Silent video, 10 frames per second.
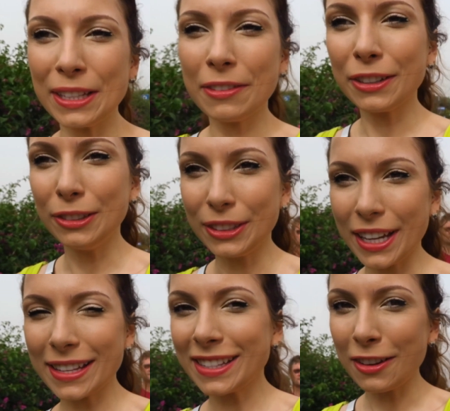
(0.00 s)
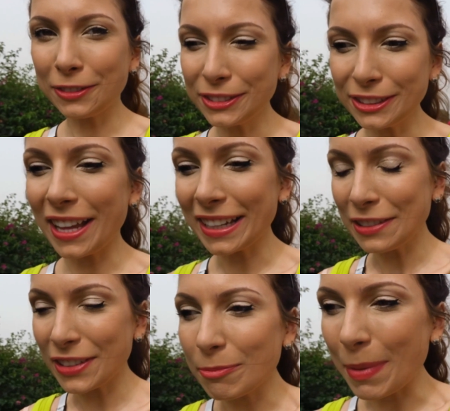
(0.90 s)
difficult to get some food,
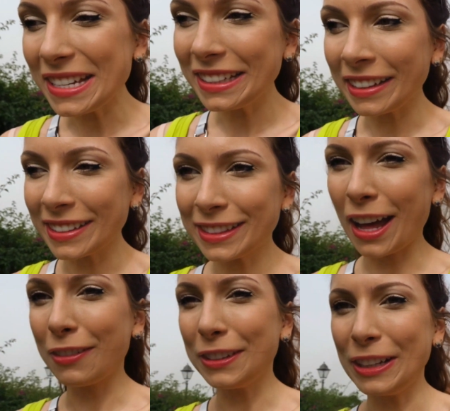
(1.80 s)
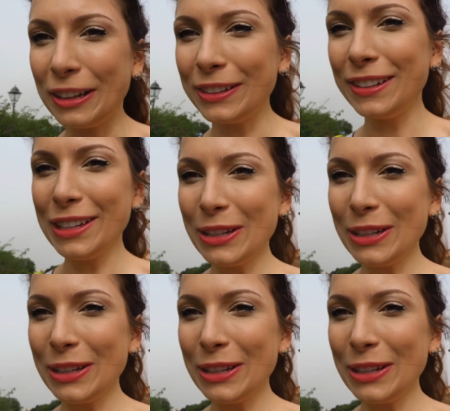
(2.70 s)
like even basic stuff, you know?